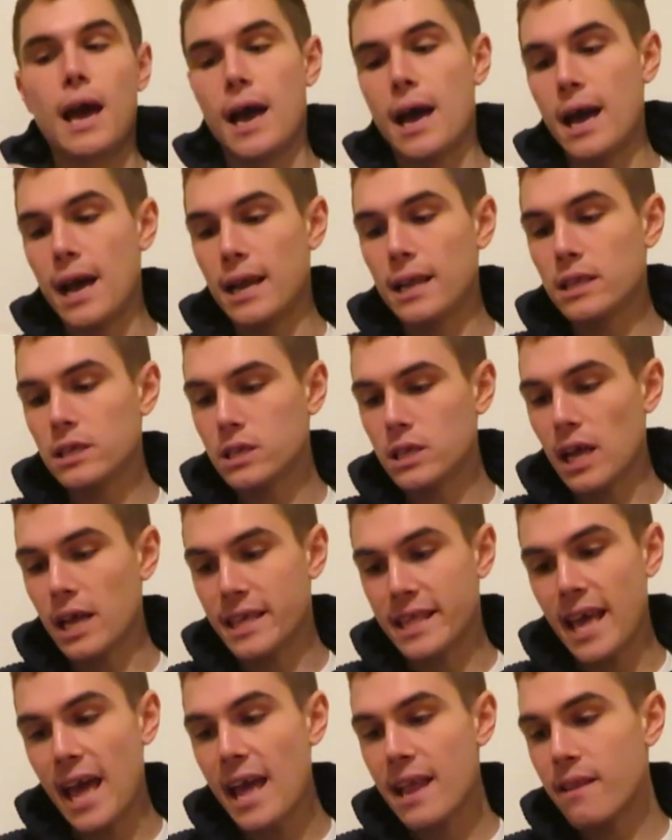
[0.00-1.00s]
And
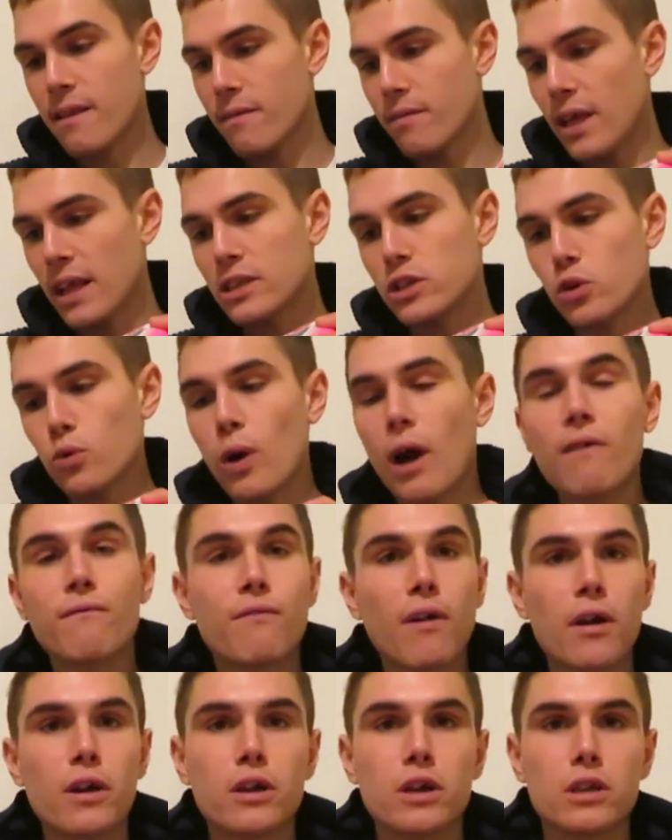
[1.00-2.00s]
again, they do
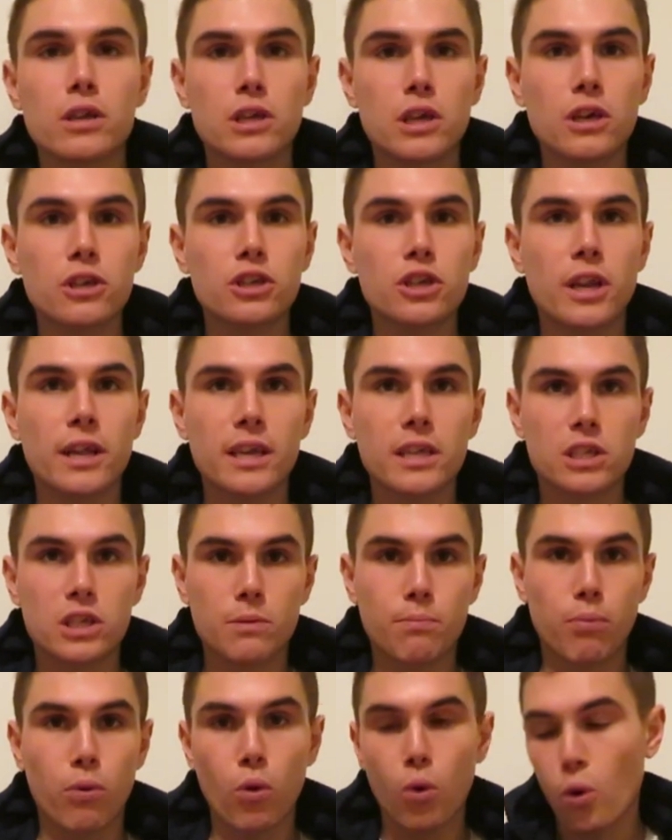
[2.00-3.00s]
have very good cushioning and
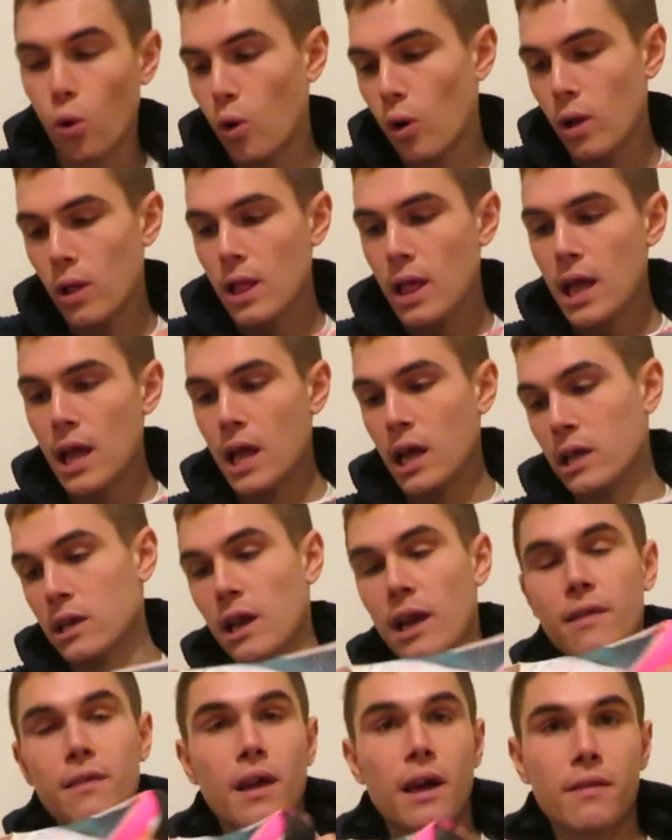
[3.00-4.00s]
support,
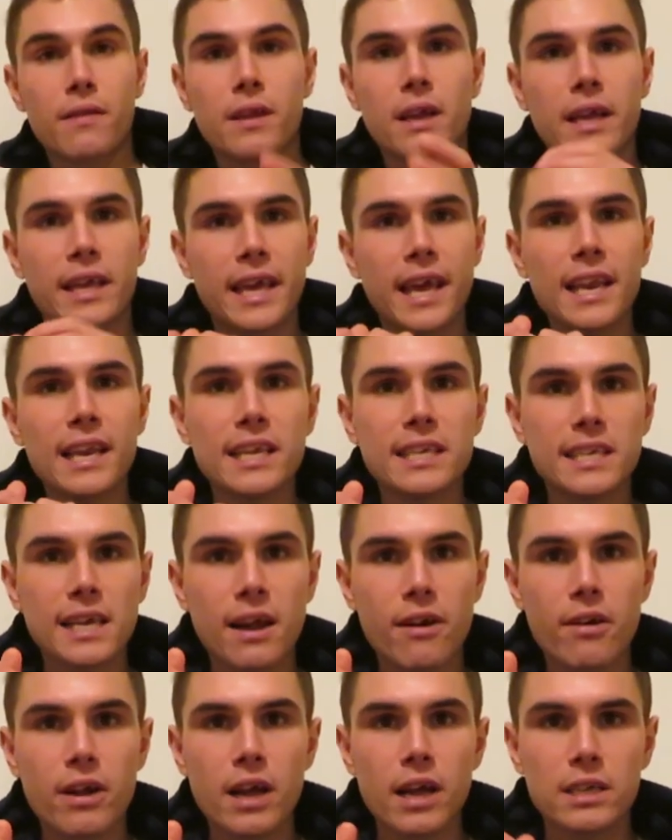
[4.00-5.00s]
like at the Achilles
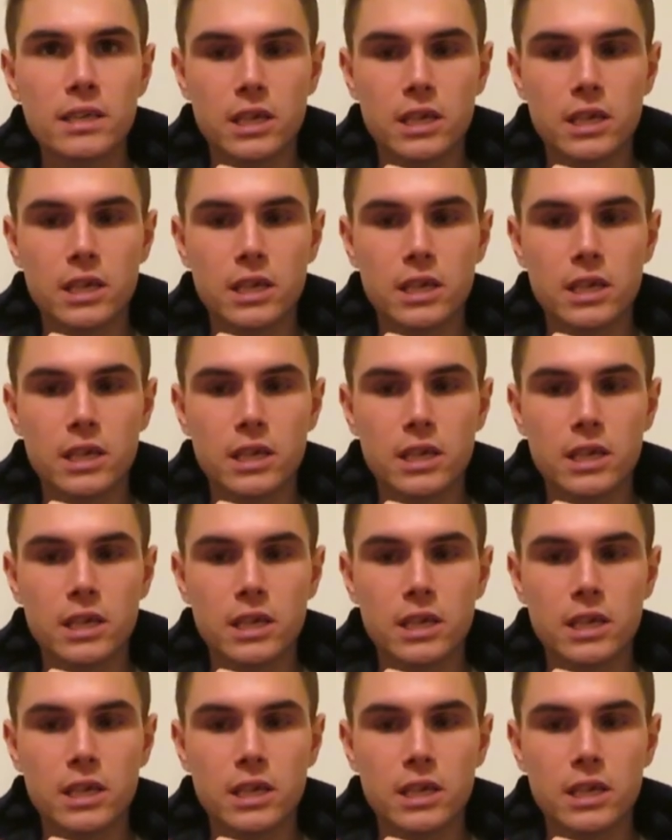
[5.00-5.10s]
area.